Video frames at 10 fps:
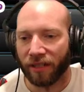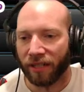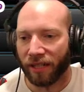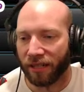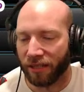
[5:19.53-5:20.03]

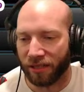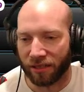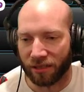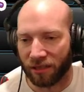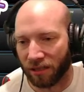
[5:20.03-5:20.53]
And it
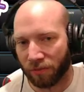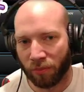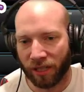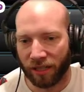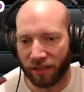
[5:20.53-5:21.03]
just goes
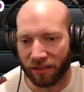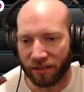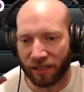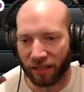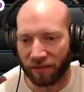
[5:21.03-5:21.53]
plink, and it'll
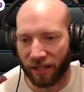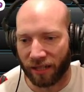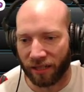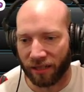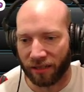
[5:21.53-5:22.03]
stick it right in the,